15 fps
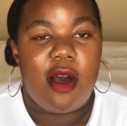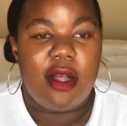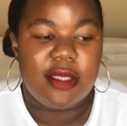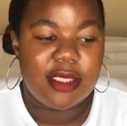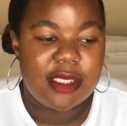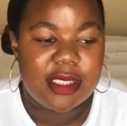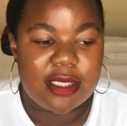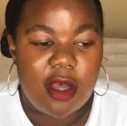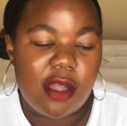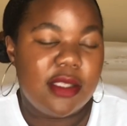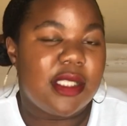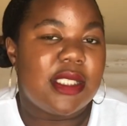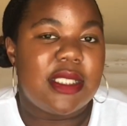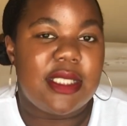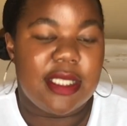on,
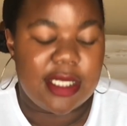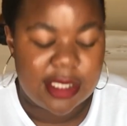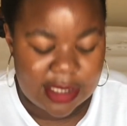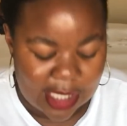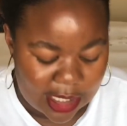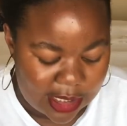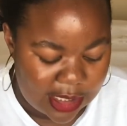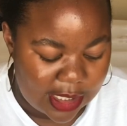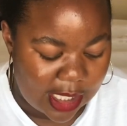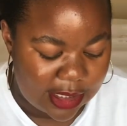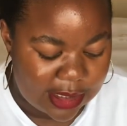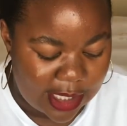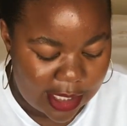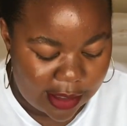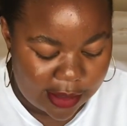on this list, I think
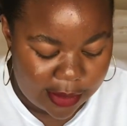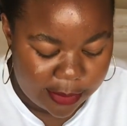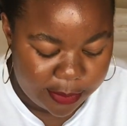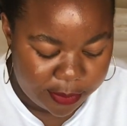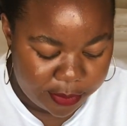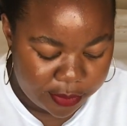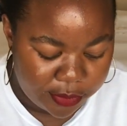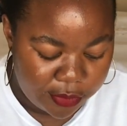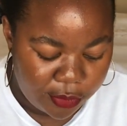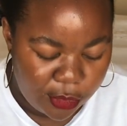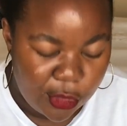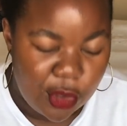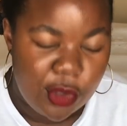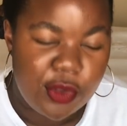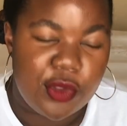that's like
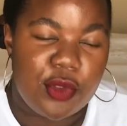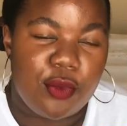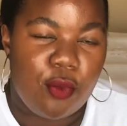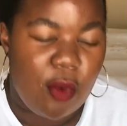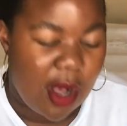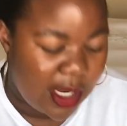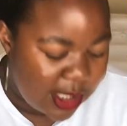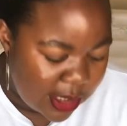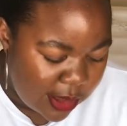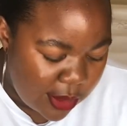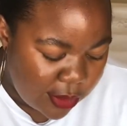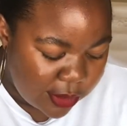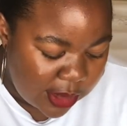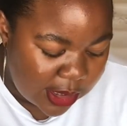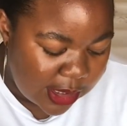one of the
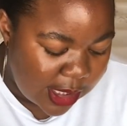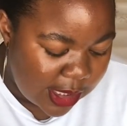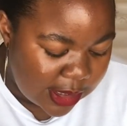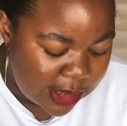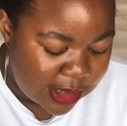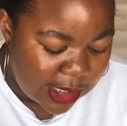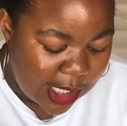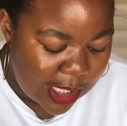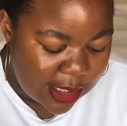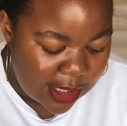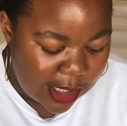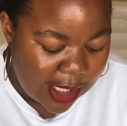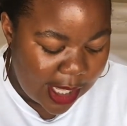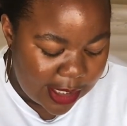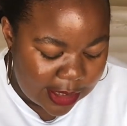only things that I
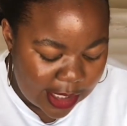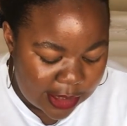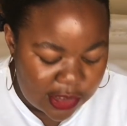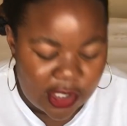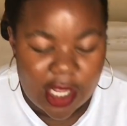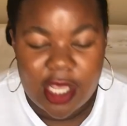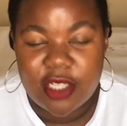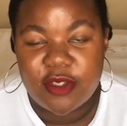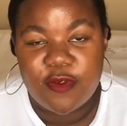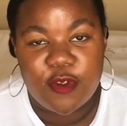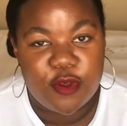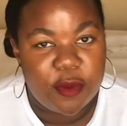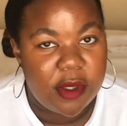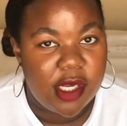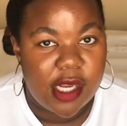think I'd like change
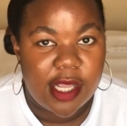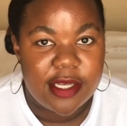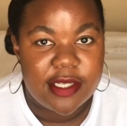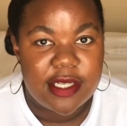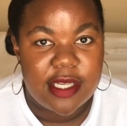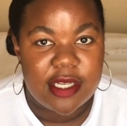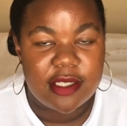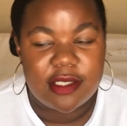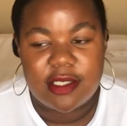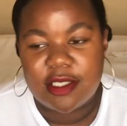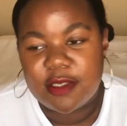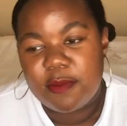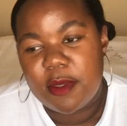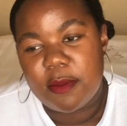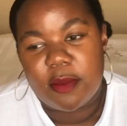for 2019 is
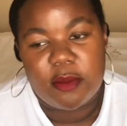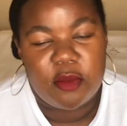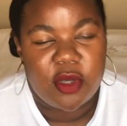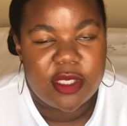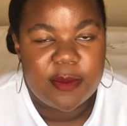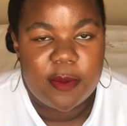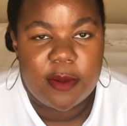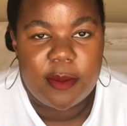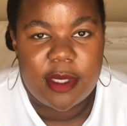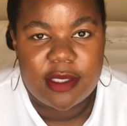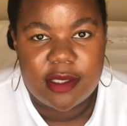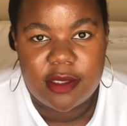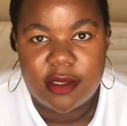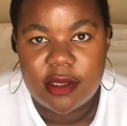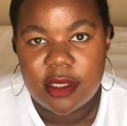just be more
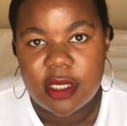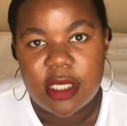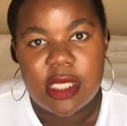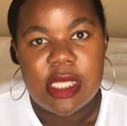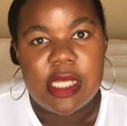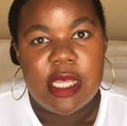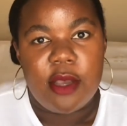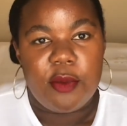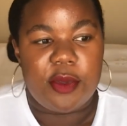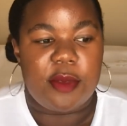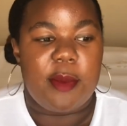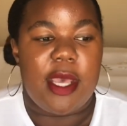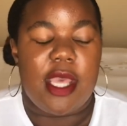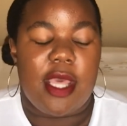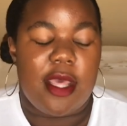experimental
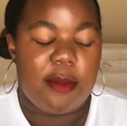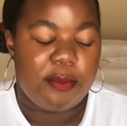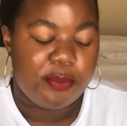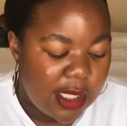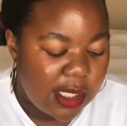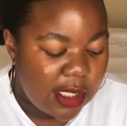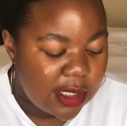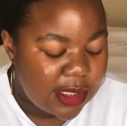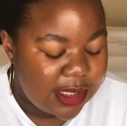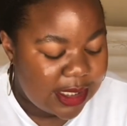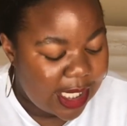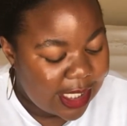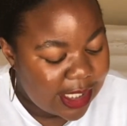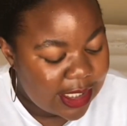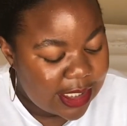with my hair.
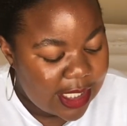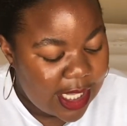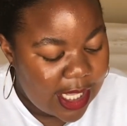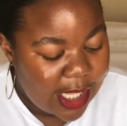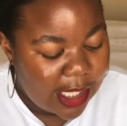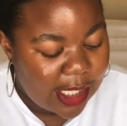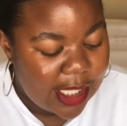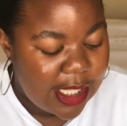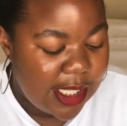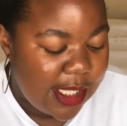Second thing